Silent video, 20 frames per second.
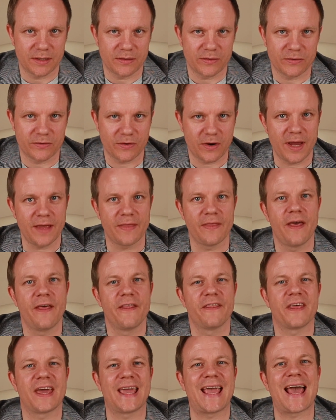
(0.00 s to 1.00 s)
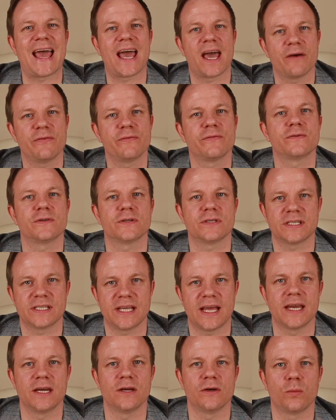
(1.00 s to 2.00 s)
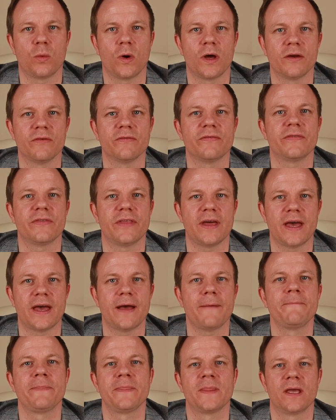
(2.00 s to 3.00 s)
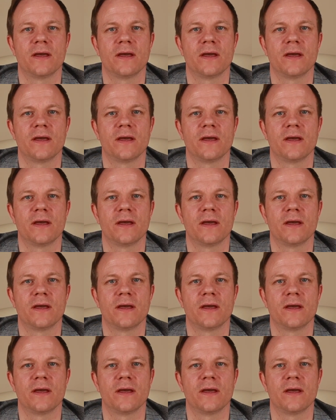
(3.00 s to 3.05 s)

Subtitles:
All right, they have to send one of their